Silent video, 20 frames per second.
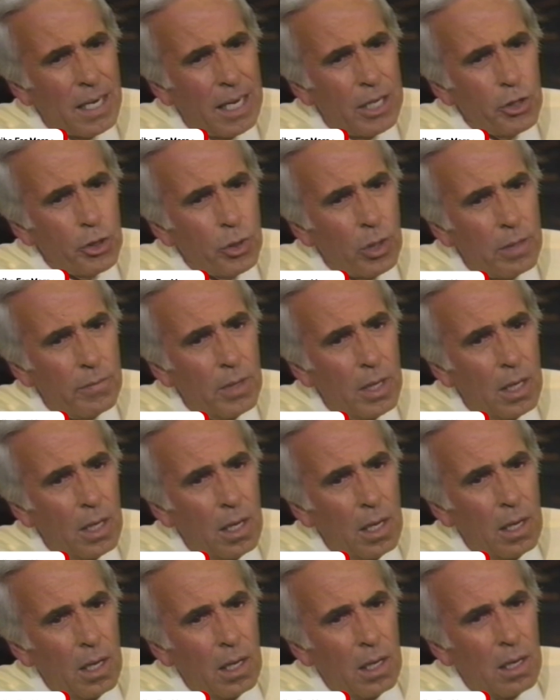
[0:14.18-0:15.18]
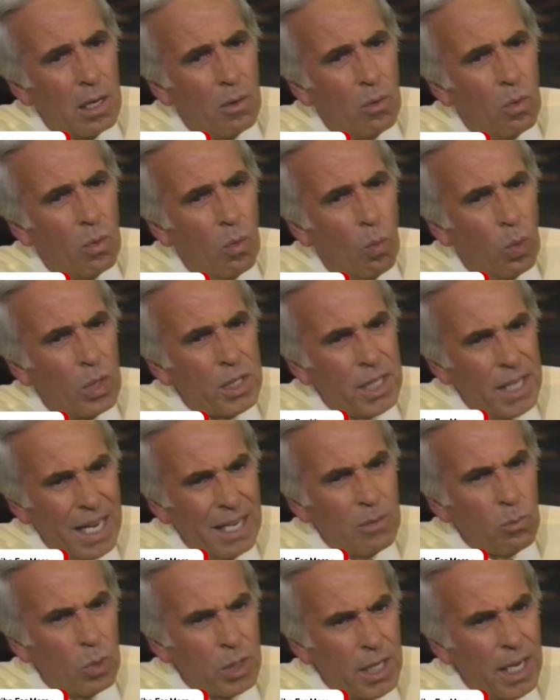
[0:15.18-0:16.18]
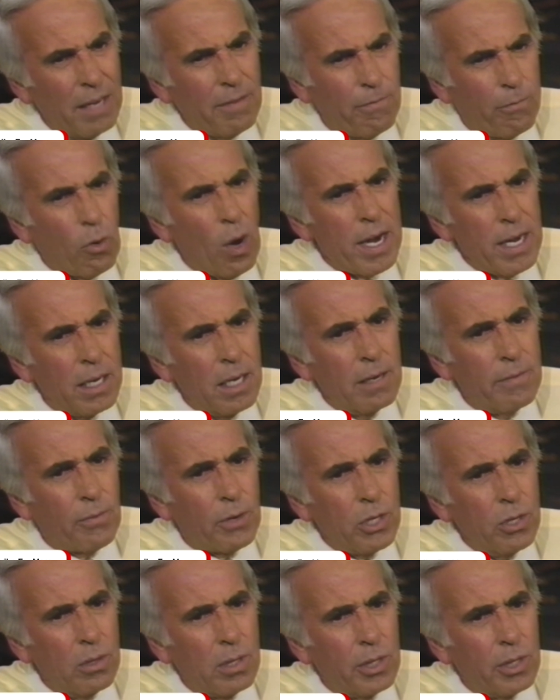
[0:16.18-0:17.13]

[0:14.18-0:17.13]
I should have. Was that frightening for you?